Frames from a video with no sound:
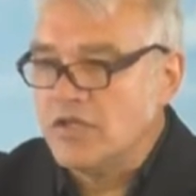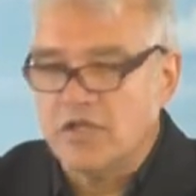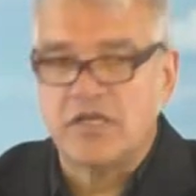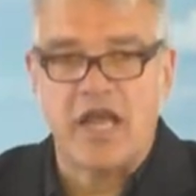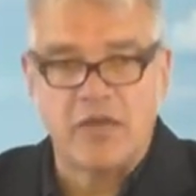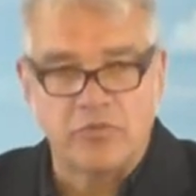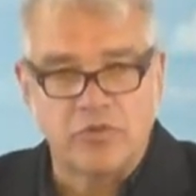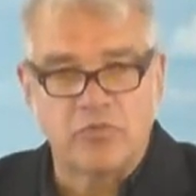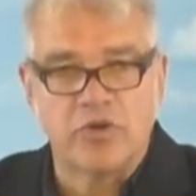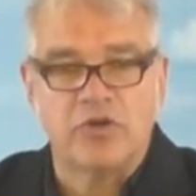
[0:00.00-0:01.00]
to the
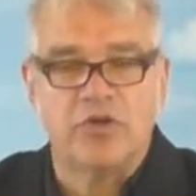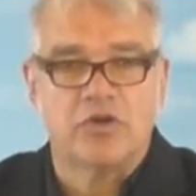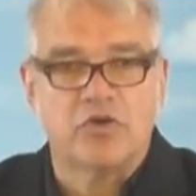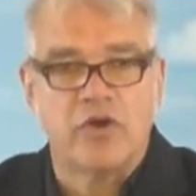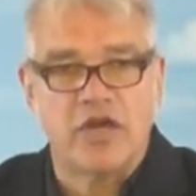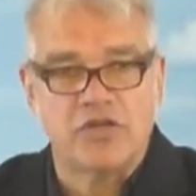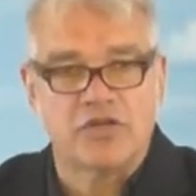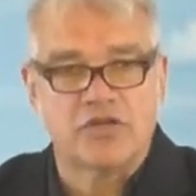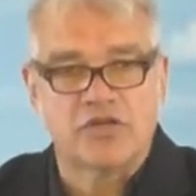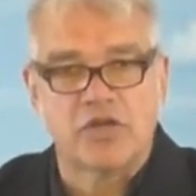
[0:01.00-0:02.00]
table and bring to the
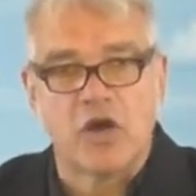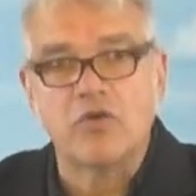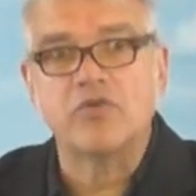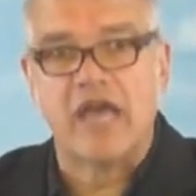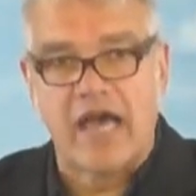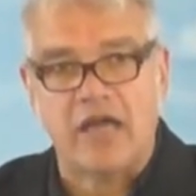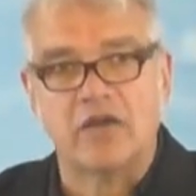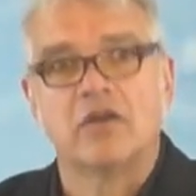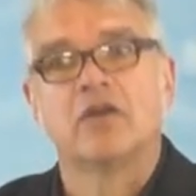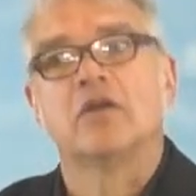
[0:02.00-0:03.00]
equation so
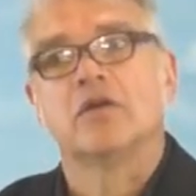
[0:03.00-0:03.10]
that